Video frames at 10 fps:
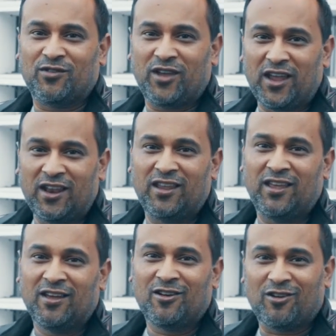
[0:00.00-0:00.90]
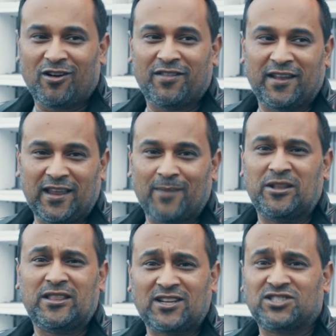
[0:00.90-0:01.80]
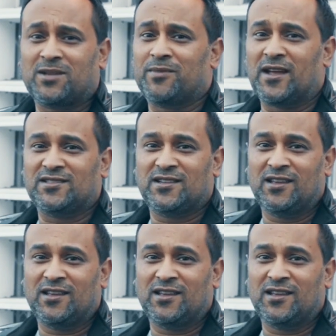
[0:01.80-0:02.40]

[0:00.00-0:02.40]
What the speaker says: any car that can be touched up nicely